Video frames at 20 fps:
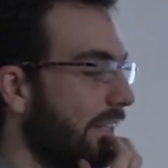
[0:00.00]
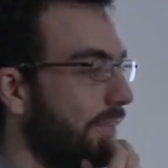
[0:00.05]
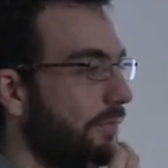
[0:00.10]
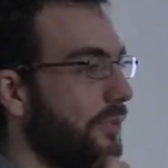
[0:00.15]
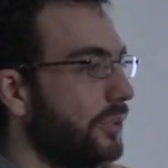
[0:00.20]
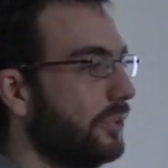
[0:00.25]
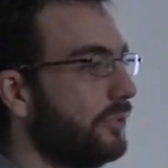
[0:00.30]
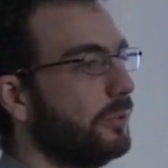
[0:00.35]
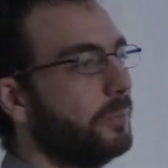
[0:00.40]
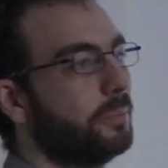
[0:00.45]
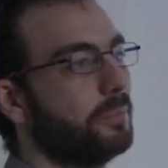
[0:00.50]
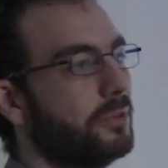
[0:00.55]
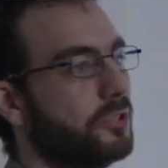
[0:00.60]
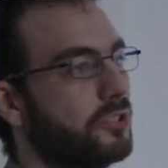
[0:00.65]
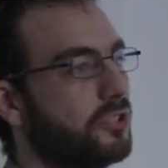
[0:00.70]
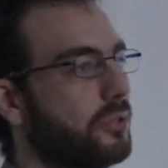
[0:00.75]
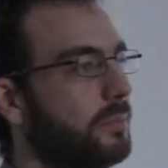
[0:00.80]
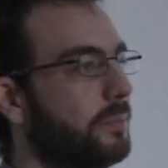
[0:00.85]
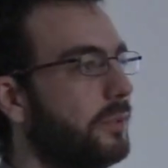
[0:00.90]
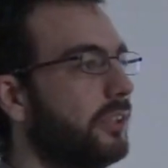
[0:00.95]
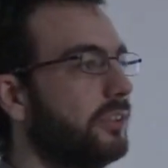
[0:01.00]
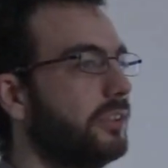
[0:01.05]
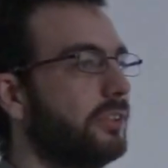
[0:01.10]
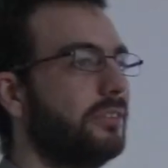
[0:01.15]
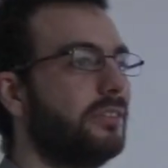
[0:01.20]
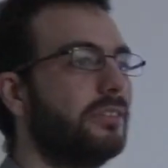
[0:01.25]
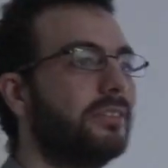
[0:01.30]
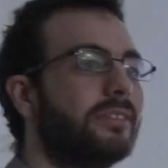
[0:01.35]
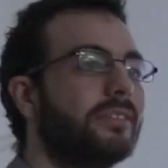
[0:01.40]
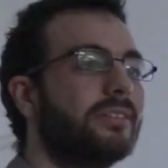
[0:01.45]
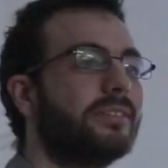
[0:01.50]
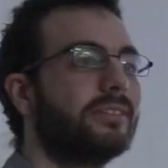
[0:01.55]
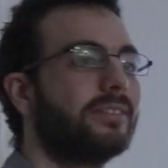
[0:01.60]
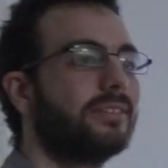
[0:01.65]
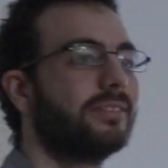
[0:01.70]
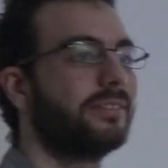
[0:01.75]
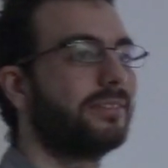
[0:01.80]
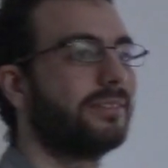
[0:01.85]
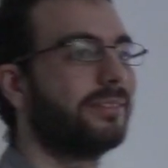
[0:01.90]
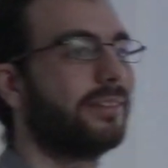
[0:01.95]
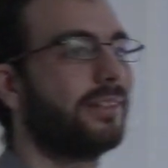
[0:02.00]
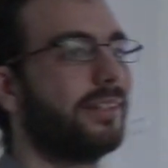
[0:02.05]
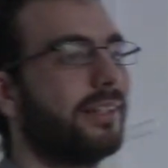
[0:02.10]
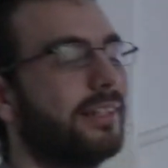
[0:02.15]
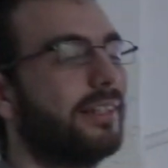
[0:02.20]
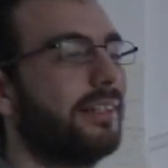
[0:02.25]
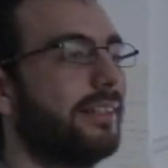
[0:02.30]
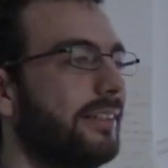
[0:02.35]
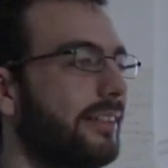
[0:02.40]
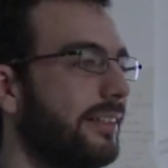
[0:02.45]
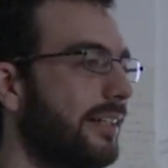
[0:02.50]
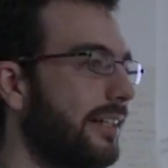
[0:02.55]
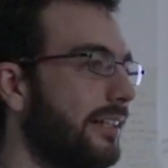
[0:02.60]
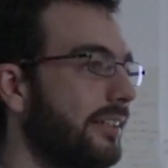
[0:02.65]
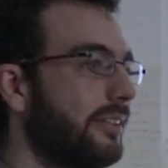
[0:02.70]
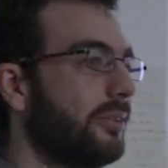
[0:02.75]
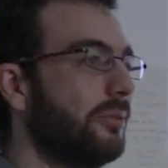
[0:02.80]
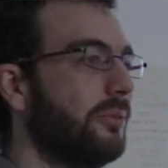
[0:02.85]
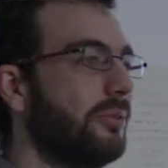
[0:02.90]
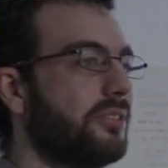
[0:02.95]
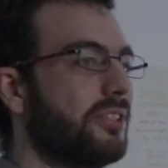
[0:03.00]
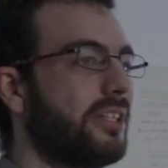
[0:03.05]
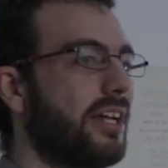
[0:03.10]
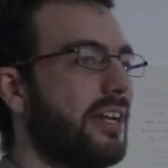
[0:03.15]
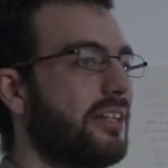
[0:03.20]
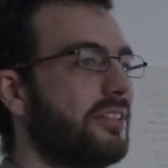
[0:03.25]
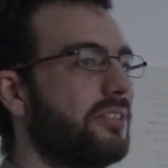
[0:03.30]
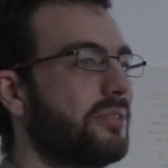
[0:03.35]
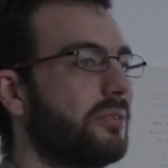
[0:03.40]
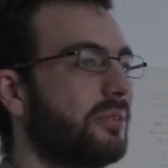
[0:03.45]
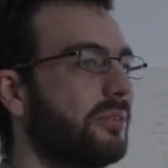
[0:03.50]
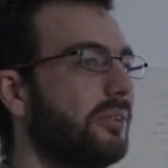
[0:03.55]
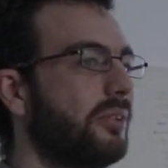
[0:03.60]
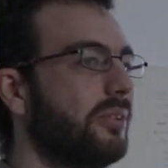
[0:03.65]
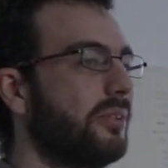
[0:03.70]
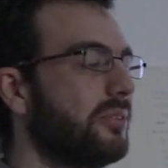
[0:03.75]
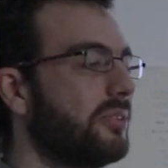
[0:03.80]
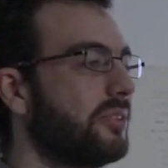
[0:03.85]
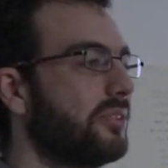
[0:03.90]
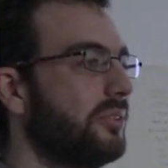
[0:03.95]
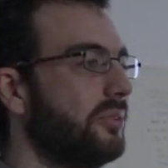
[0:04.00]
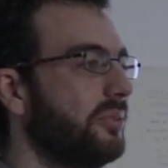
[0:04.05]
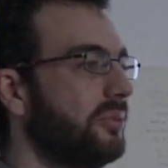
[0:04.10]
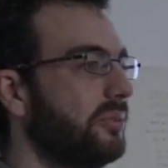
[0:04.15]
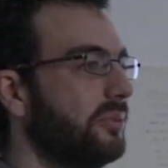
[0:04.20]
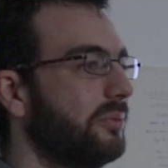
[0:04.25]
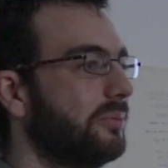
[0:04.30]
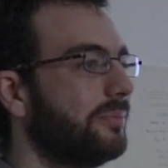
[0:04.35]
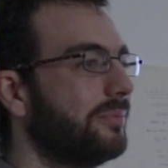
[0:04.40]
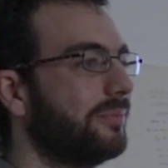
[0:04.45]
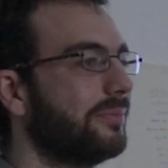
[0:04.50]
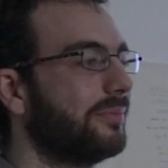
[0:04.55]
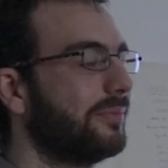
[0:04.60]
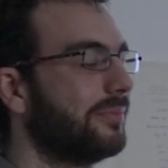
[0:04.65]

if you could push a button that will change your goals to